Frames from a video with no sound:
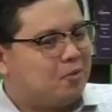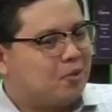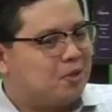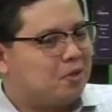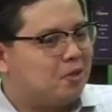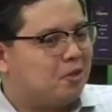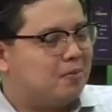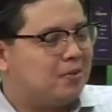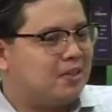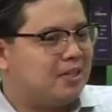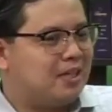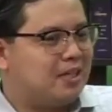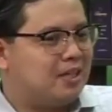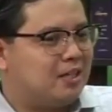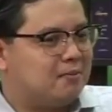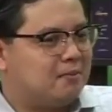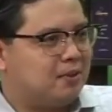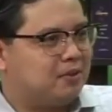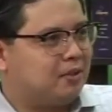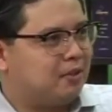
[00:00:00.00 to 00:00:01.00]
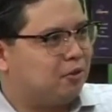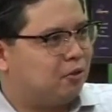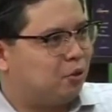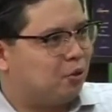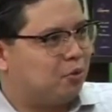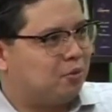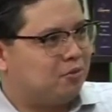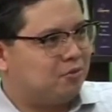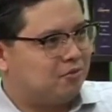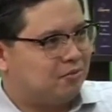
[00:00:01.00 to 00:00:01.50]
one comment nga lang about the
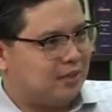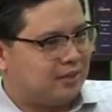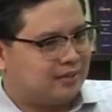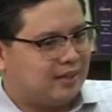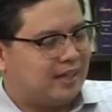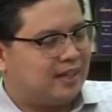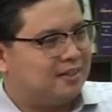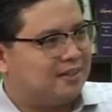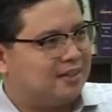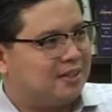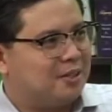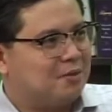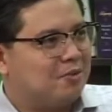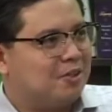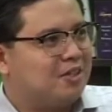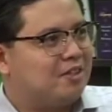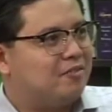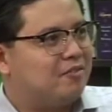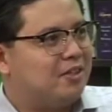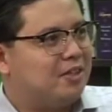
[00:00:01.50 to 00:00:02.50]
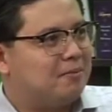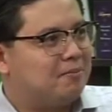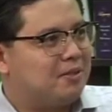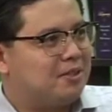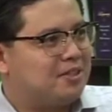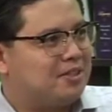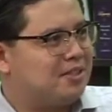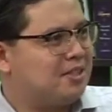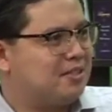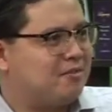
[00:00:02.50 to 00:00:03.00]
drone attack na ginawa ng
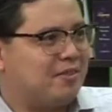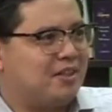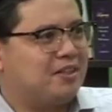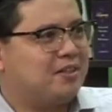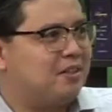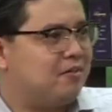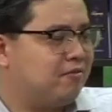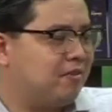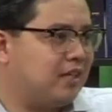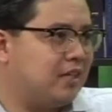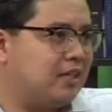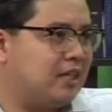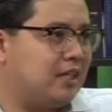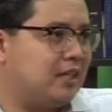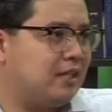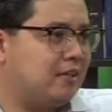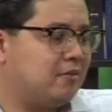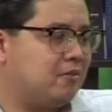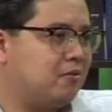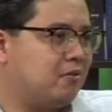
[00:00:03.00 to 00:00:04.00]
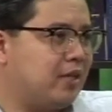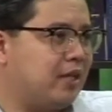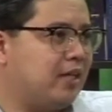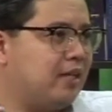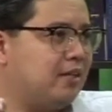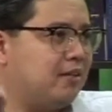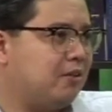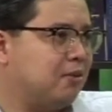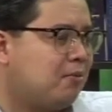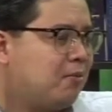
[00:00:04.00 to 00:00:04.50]
Philippines? I just find it funny na kung
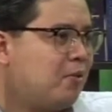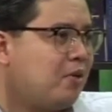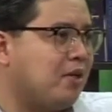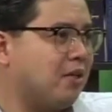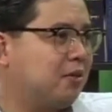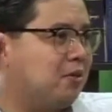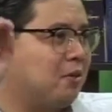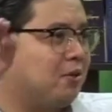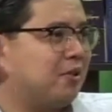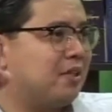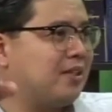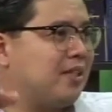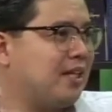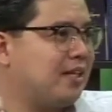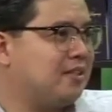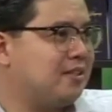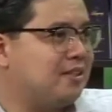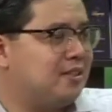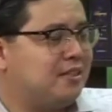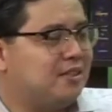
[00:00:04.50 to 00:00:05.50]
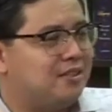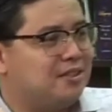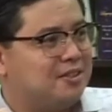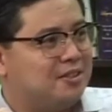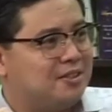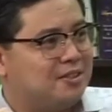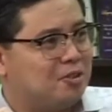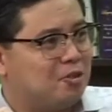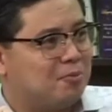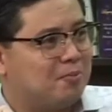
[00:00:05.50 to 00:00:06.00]
kailan gumawa ng drone attack
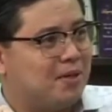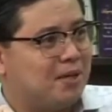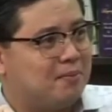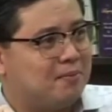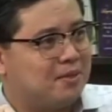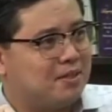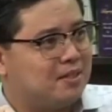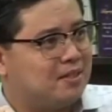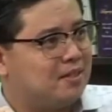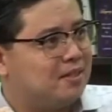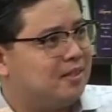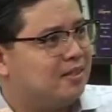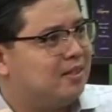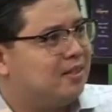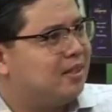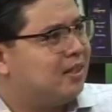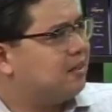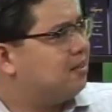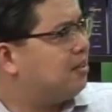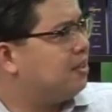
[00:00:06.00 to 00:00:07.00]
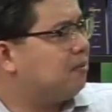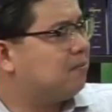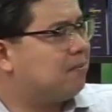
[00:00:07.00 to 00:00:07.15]
si Obama, I think in